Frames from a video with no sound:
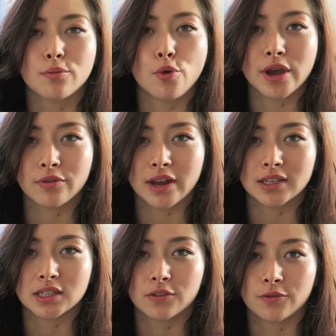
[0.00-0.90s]
some white
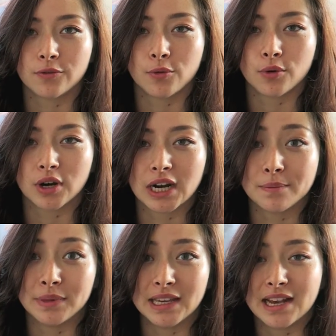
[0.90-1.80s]
rice
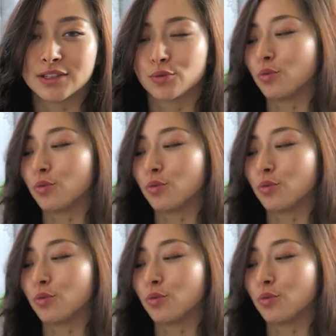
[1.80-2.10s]
for me as